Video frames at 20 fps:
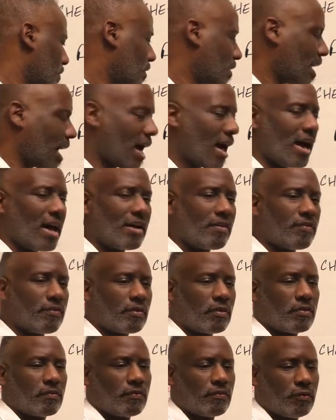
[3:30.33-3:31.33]
live
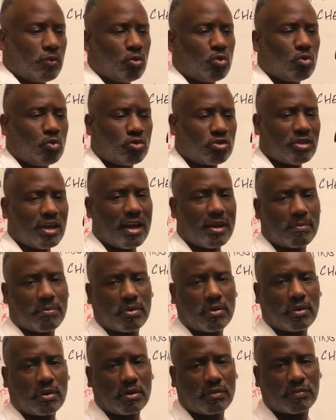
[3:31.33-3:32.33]
food type
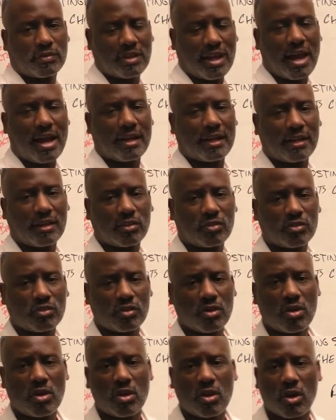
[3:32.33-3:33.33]
of
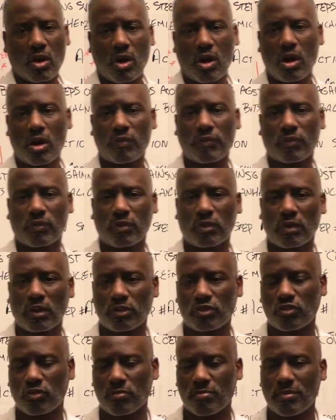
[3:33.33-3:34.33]
diets offer
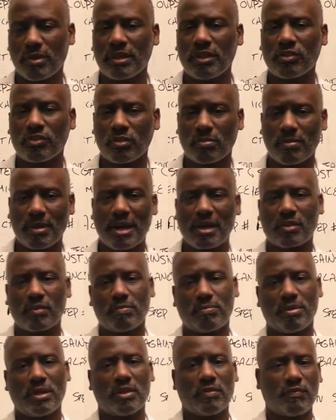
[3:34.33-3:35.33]
a tremendous amount
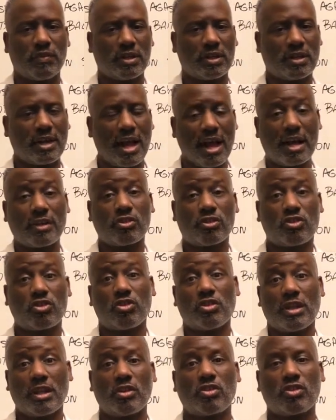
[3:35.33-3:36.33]
of benefit in
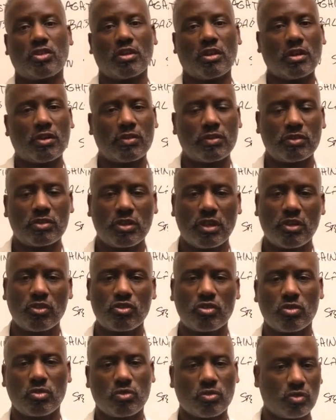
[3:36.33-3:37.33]
oxygenation of the
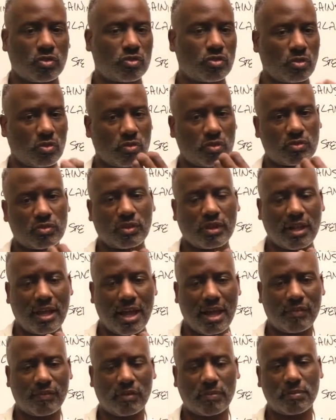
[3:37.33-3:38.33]
tissues, and so the
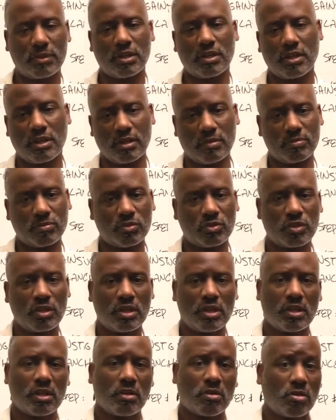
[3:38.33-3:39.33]
saliva becomes
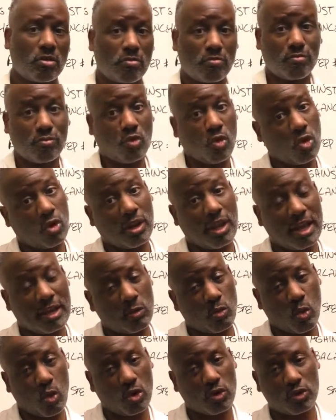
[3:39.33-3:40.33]
more
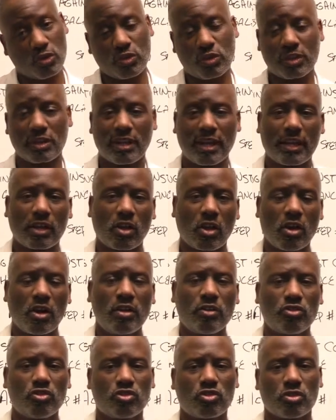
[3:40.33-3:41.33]
like water than like
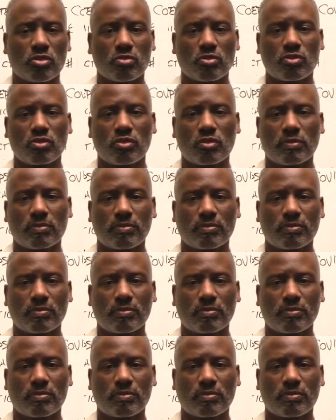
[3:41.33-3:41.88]
orange juice.